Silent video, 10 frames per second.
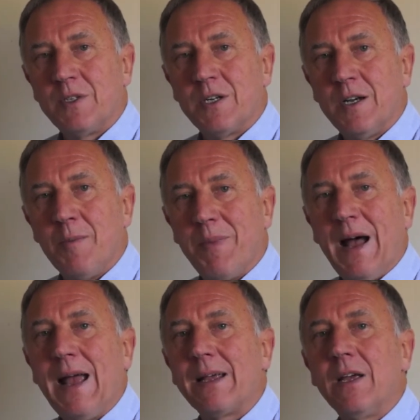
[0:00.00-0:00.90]
turn it
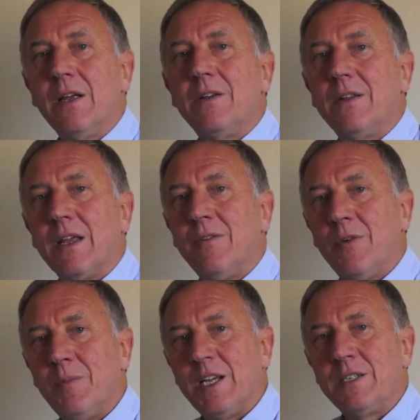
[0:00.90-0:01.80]
back to the
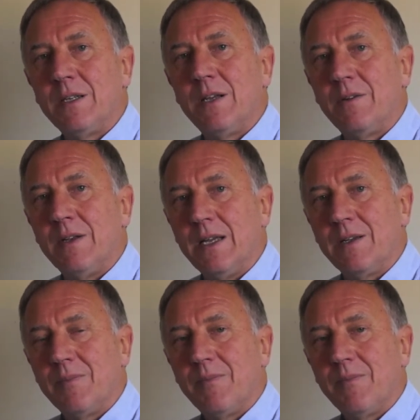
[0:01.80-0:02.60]
information that you need.